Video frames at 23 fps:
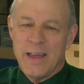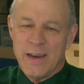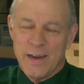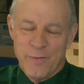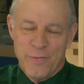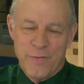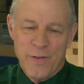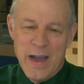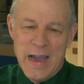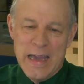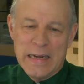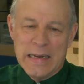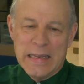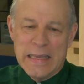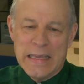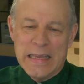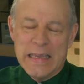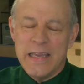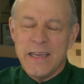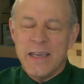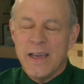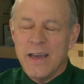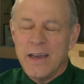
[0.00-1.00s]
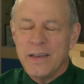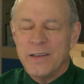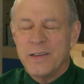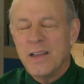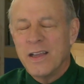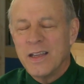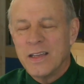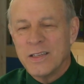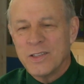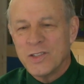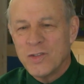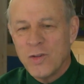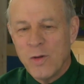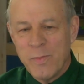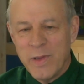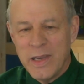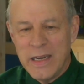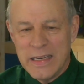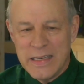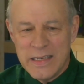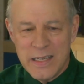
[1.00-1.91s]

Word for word: And finally, he had done so many